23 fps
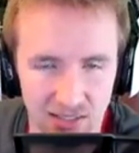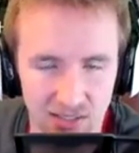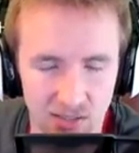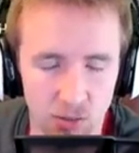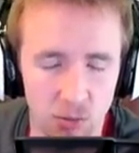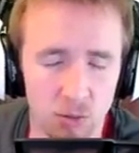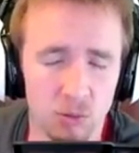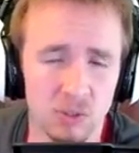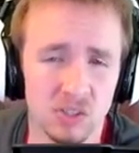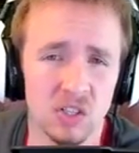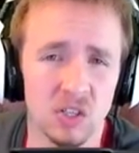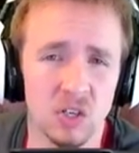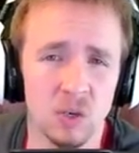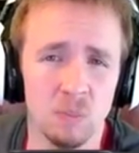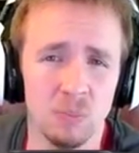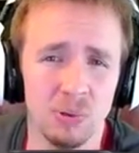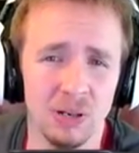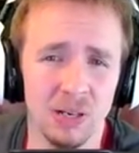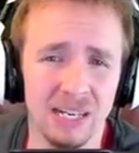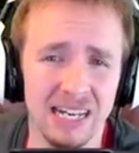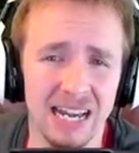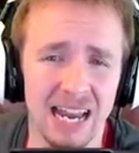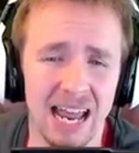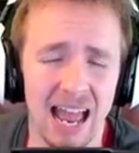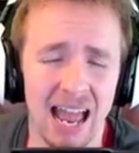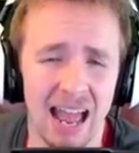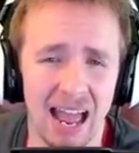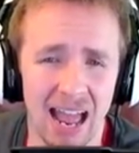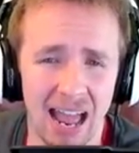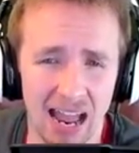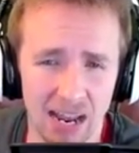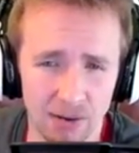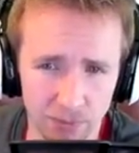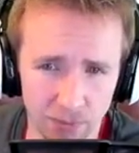So he was a complete
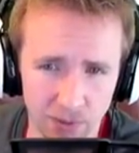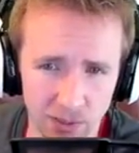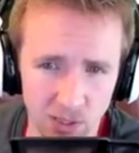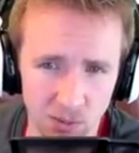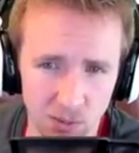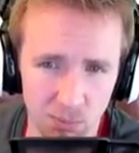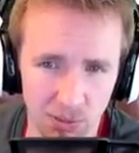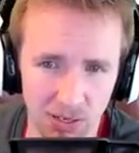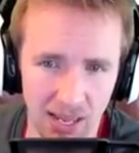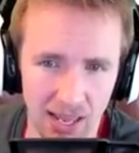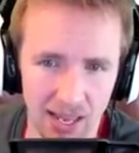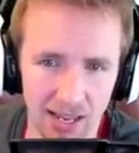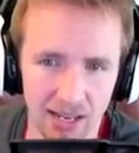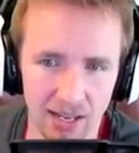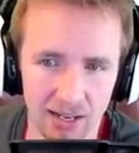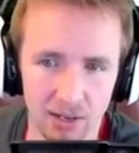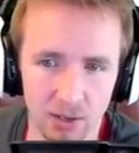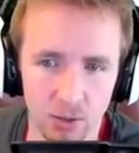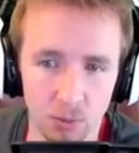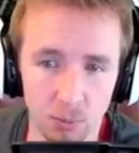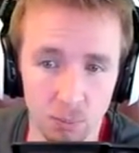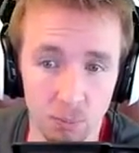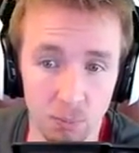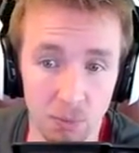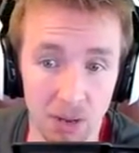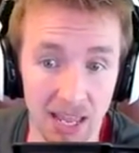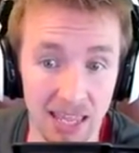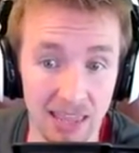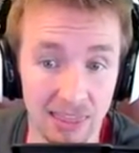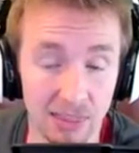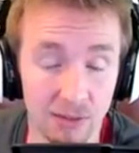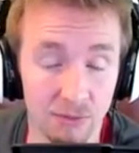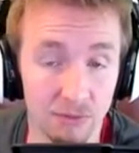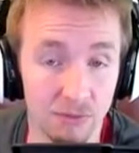average player who,
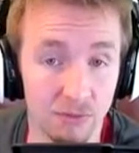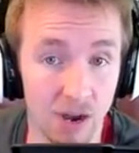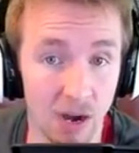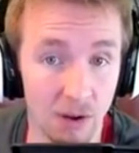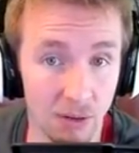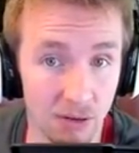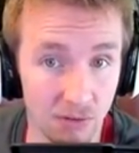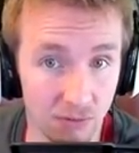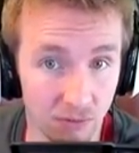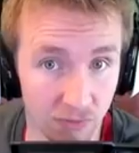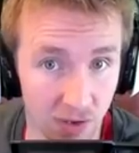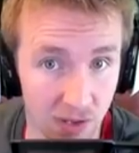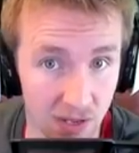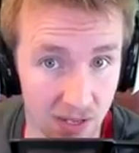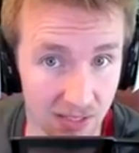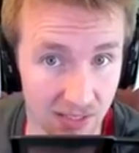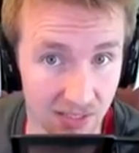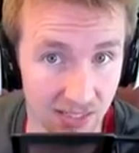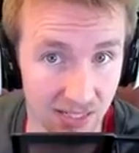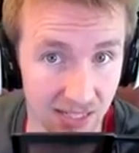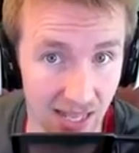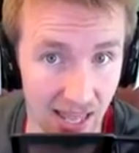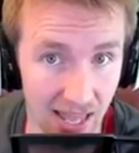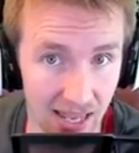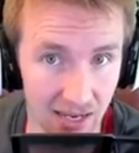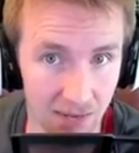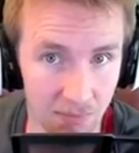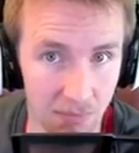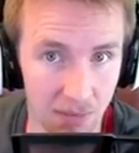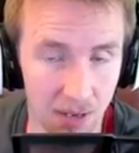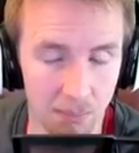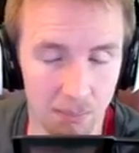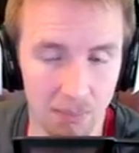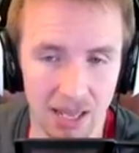in the very first
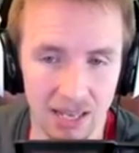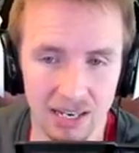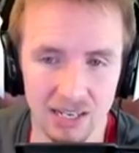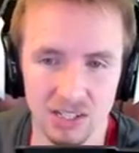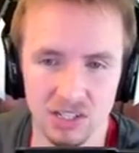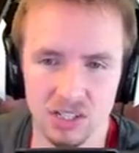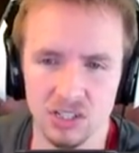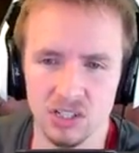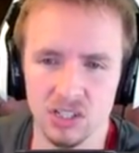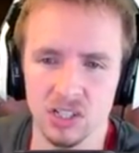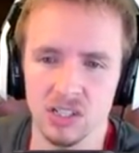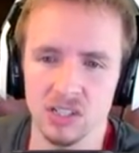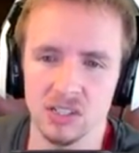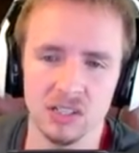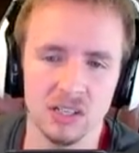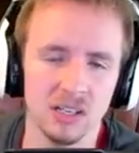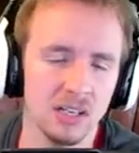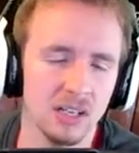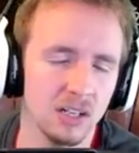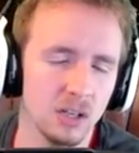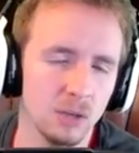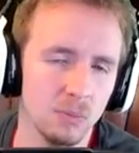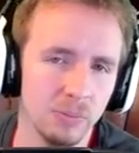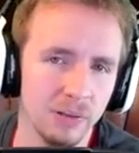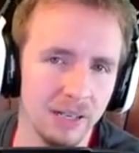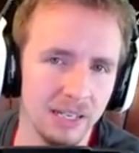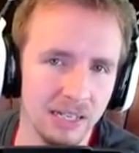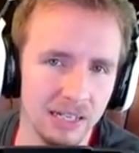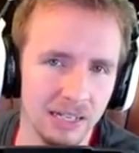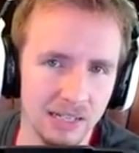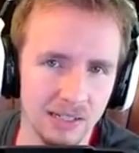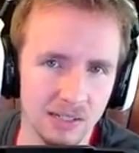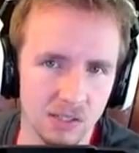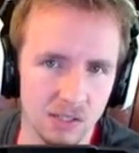game, managed to just
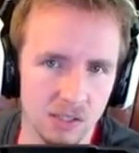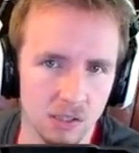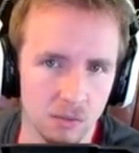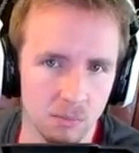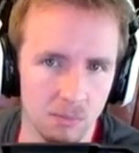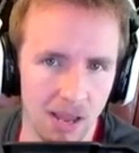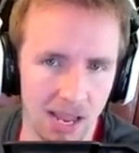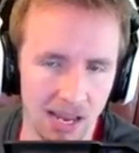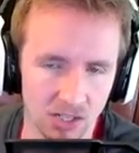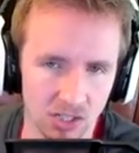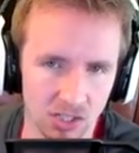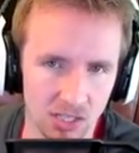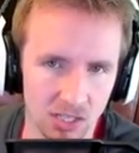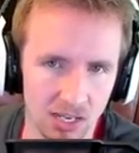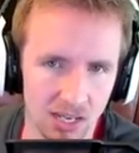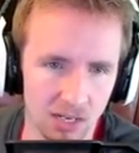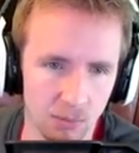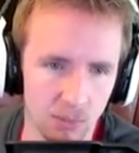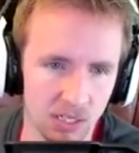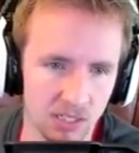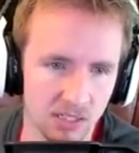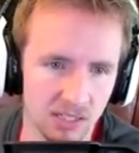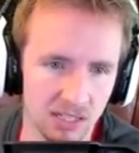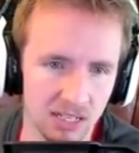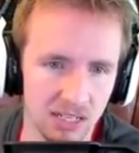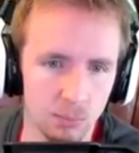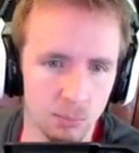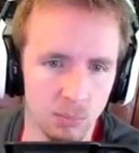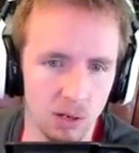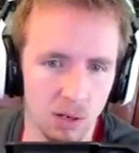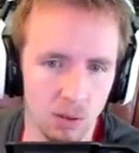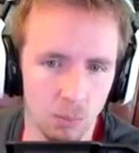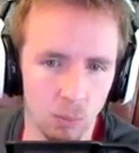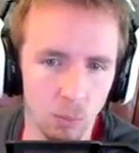completely smash the enemy team.